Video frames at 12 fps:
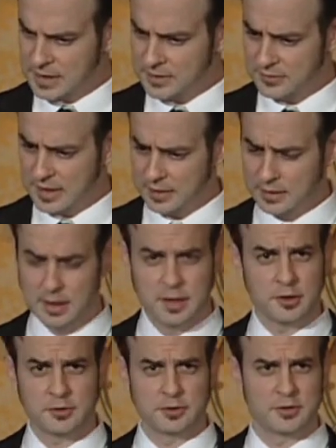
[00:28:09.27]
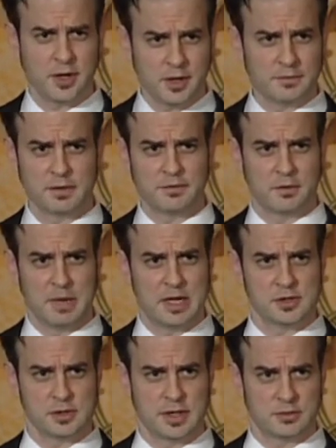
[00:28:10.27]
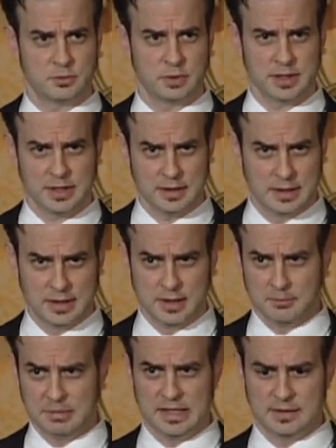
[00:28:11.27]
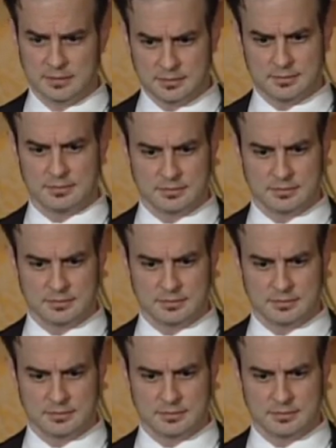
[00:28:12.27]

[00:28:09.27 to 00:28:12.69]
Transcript: is that there's a ton of information that's really being